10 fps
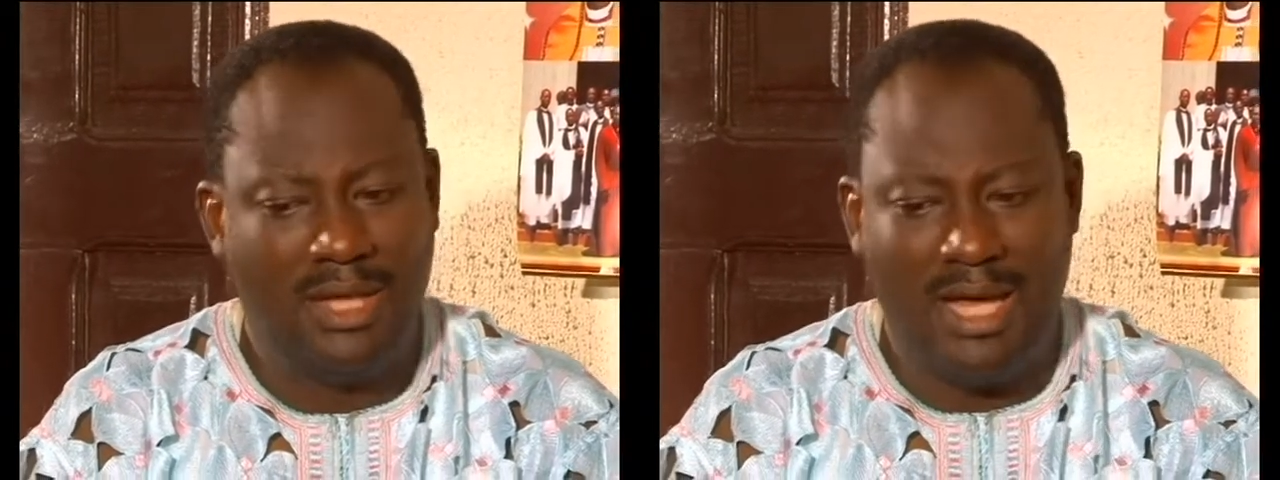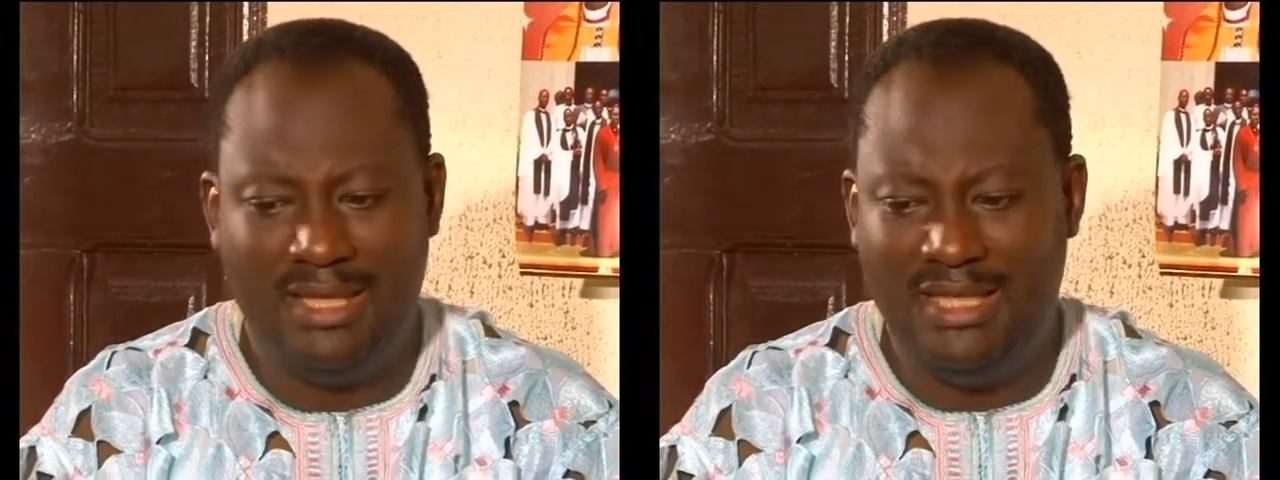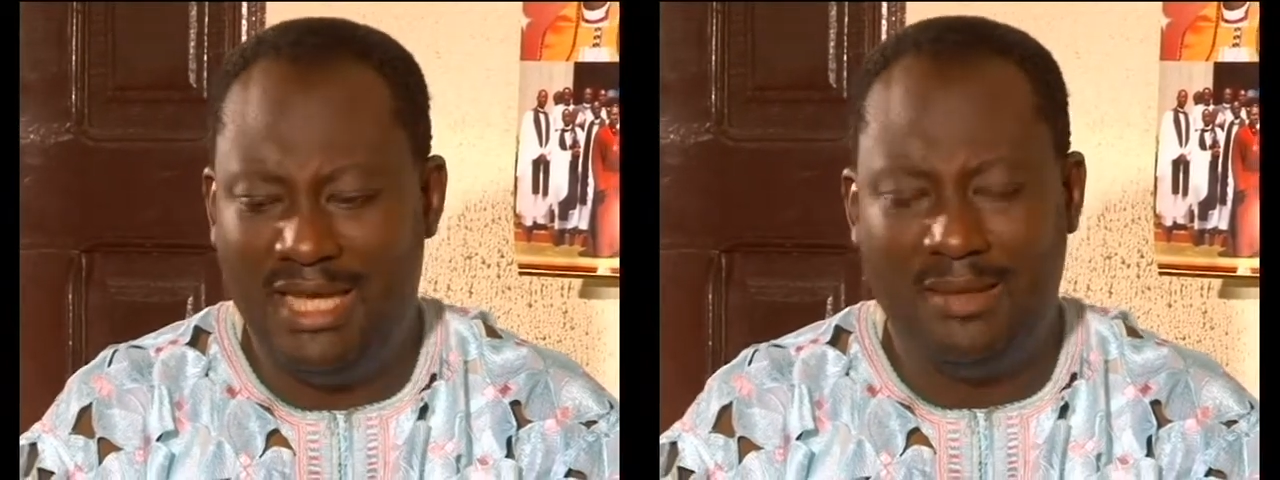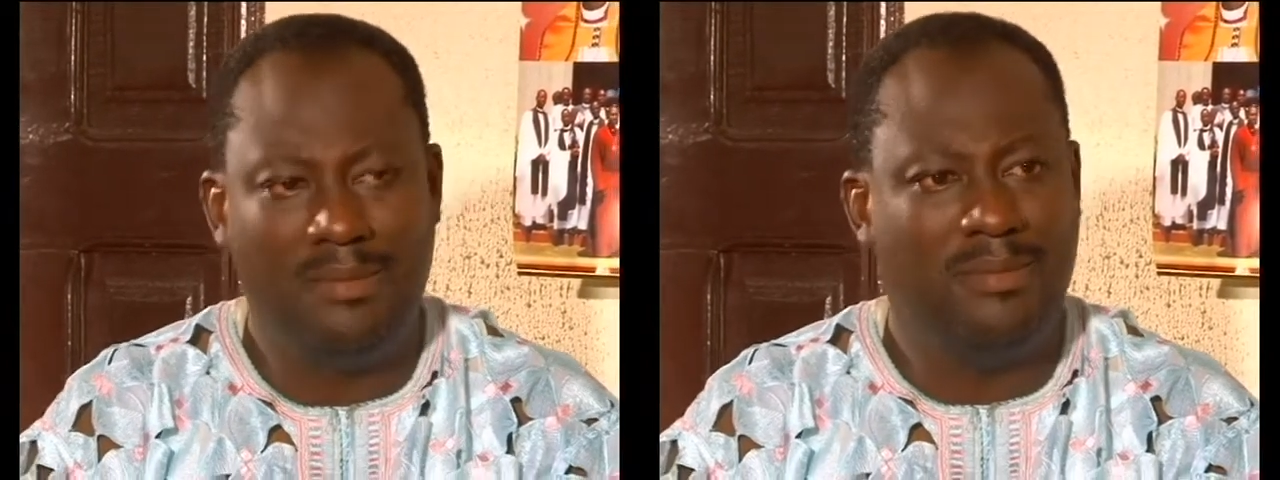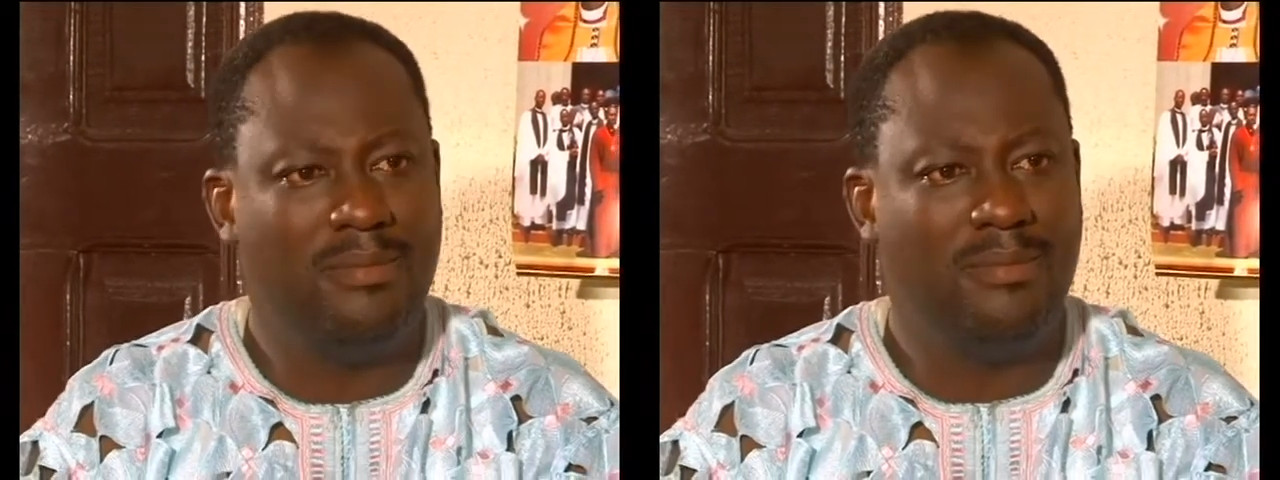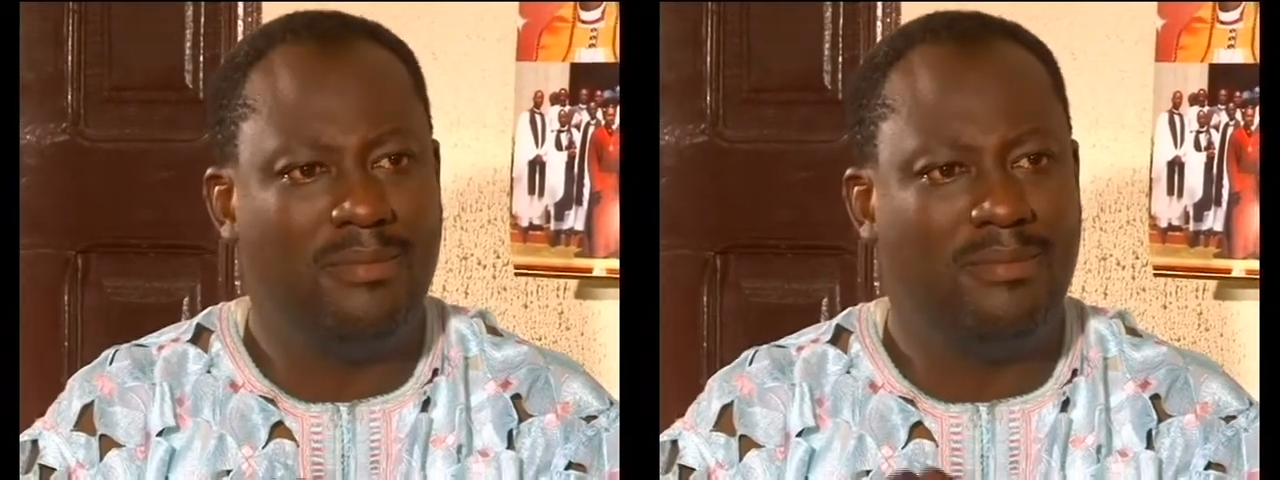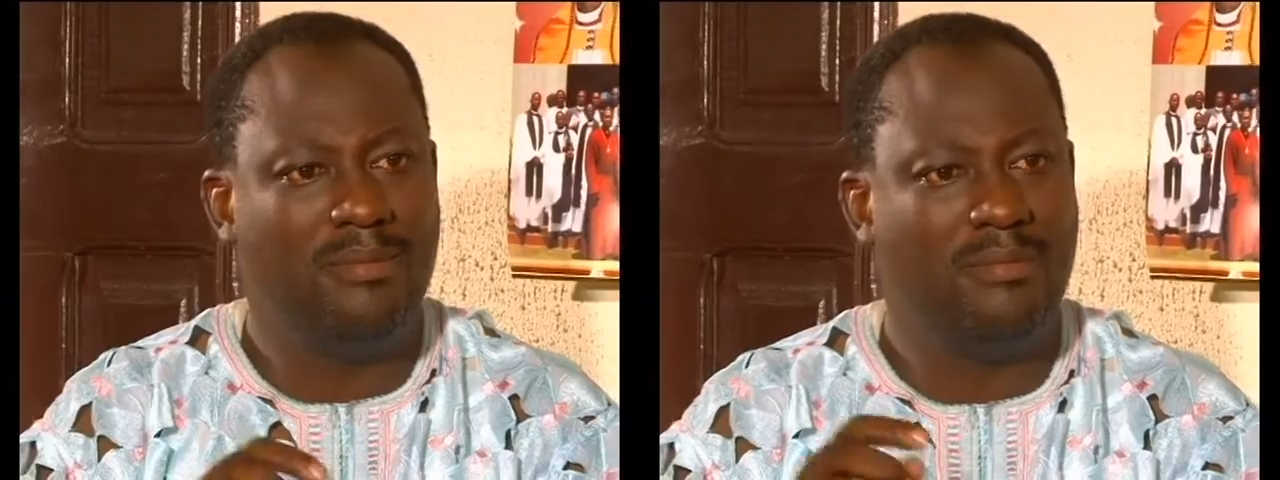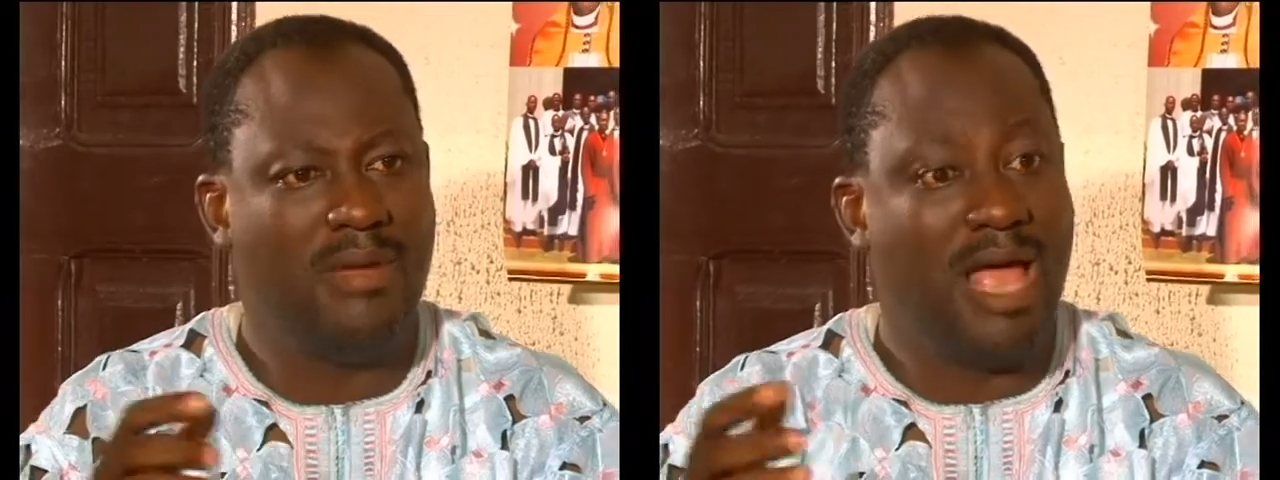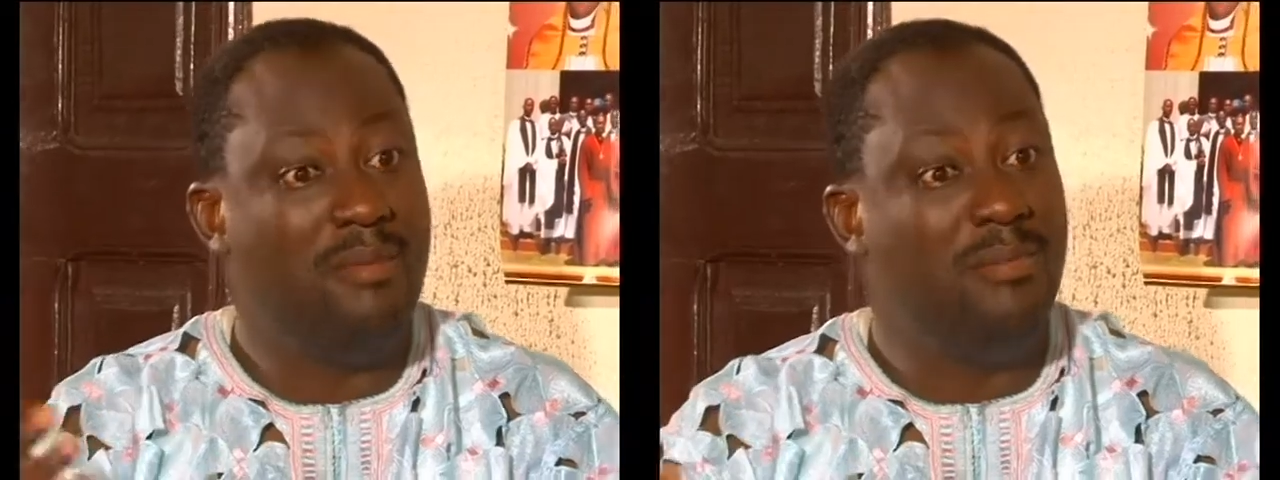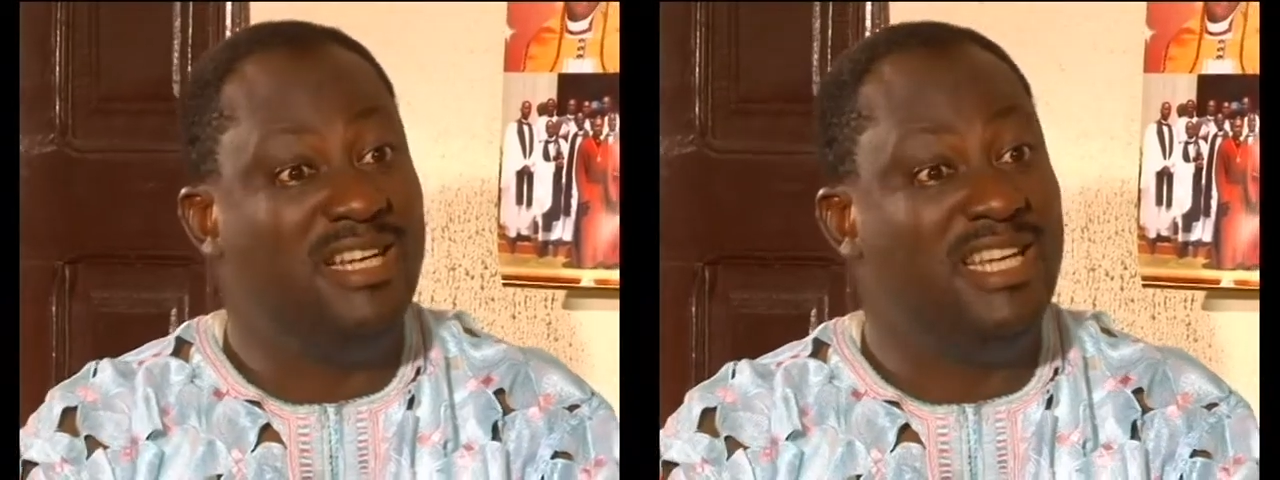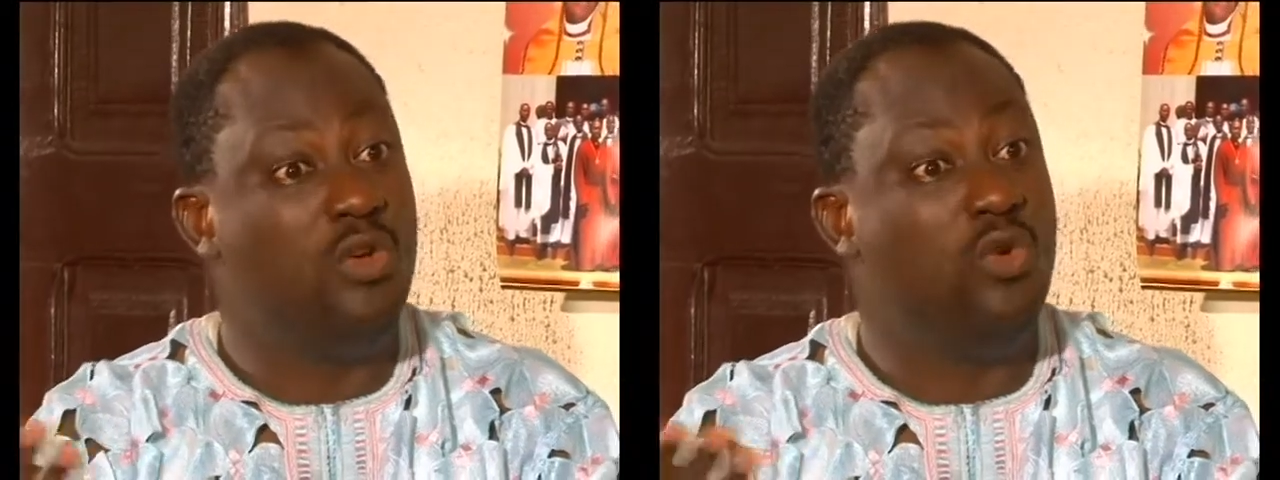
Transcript: And I bring the